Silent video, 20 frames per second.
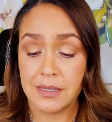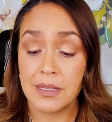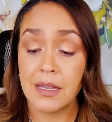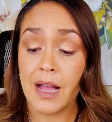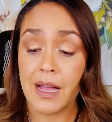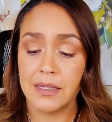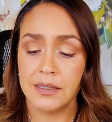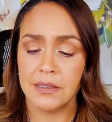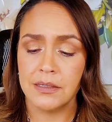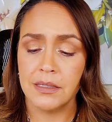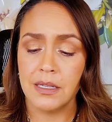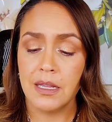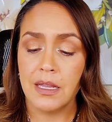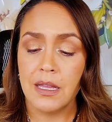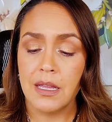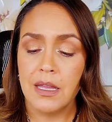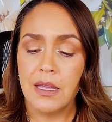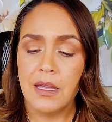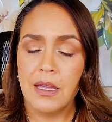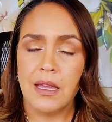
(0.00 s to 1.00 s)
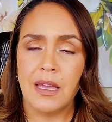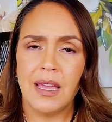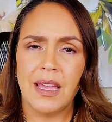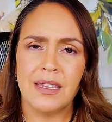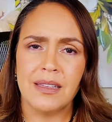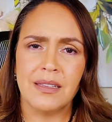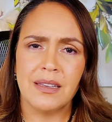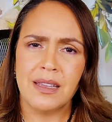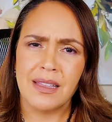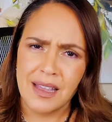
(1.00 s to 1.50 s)
gotten
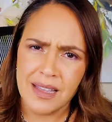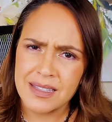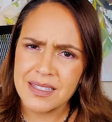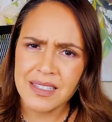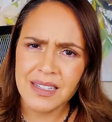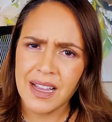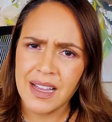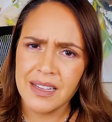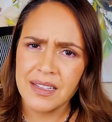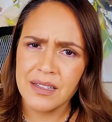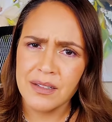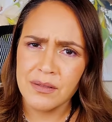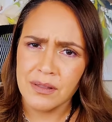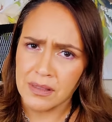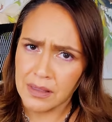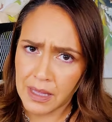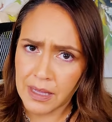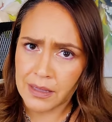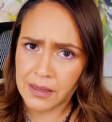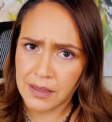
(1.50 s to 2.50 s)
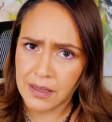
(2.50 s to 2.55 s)
and hasn't gotten lately.